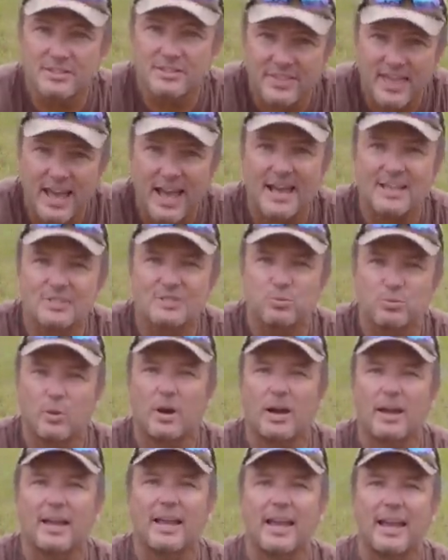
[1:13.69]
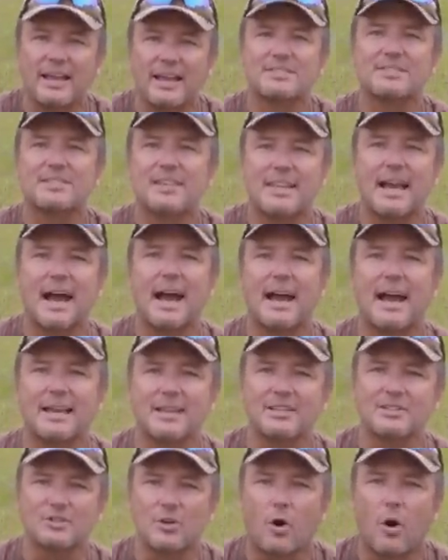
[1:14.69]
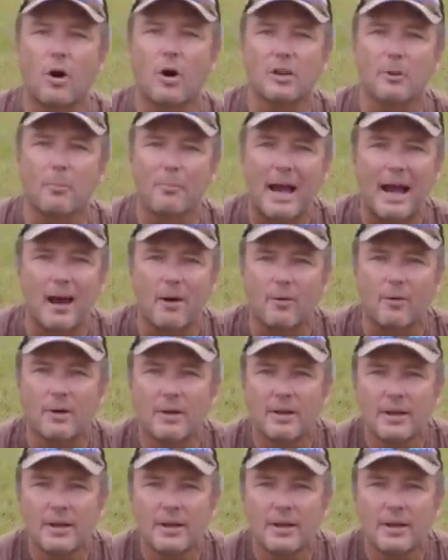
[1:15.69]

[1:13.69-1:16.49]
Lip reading: That's what SDI is all about,